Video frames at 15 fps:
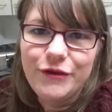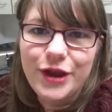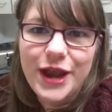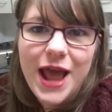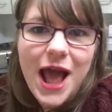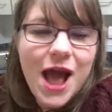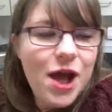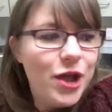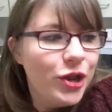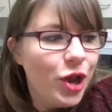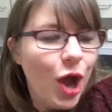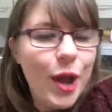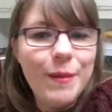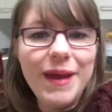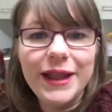fun
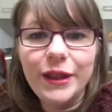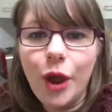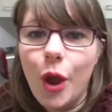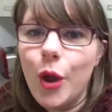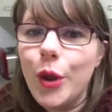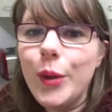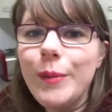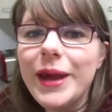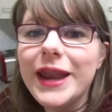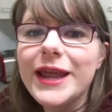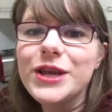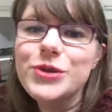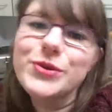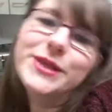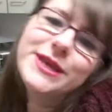time at home. And
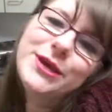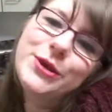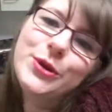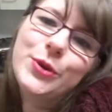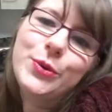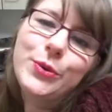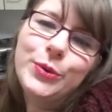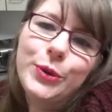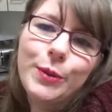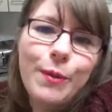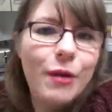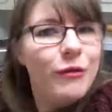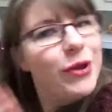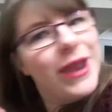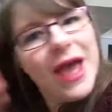I shall see you
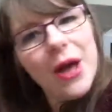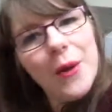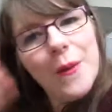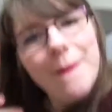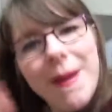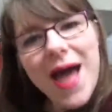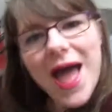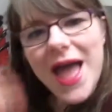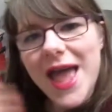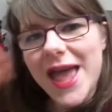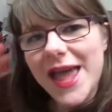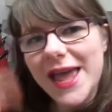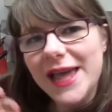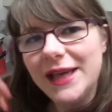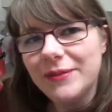tomorrow now. Bye!